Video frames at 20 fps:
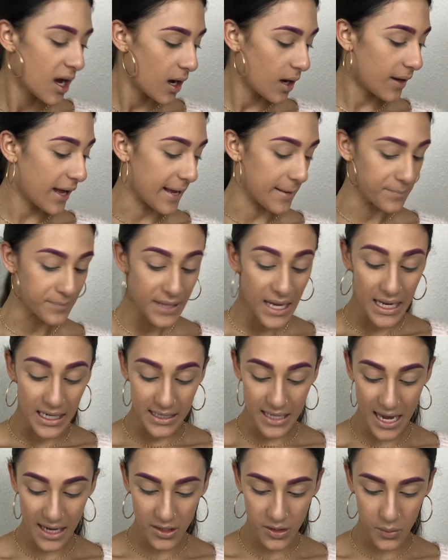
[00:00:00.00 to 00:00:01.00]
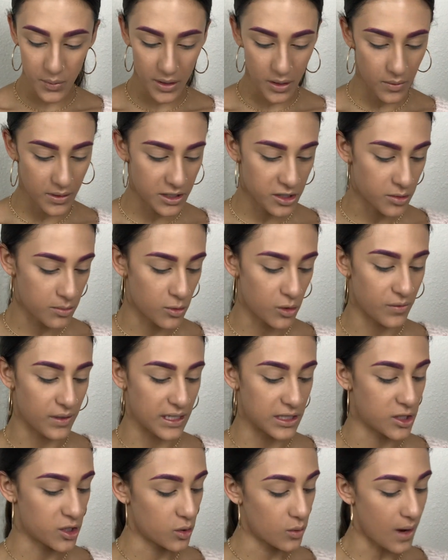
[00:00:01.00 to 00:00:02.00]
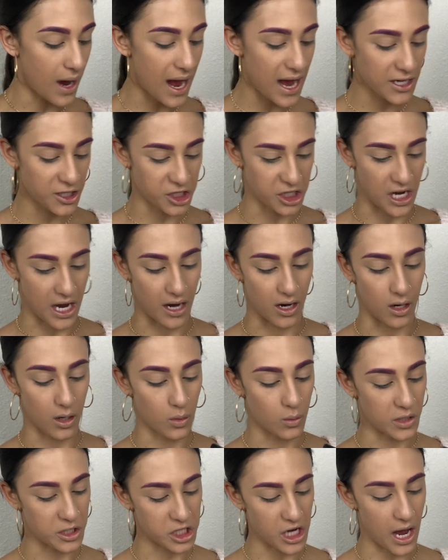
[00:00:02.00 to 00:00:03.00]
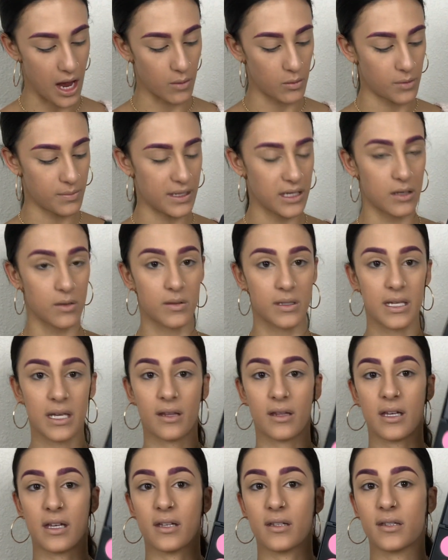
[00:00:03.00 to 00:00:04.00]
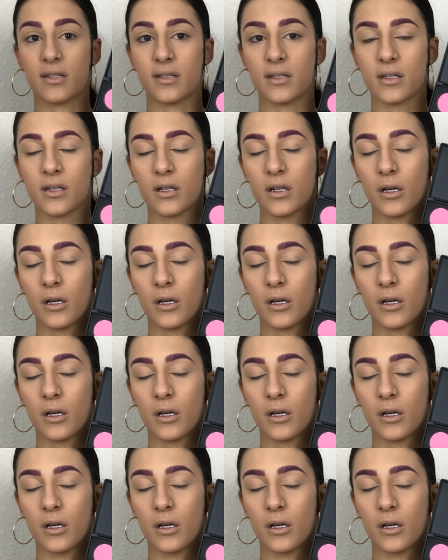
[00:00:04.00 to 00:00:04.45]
Okay, next we're going to move into eyeshadow, which I will be using this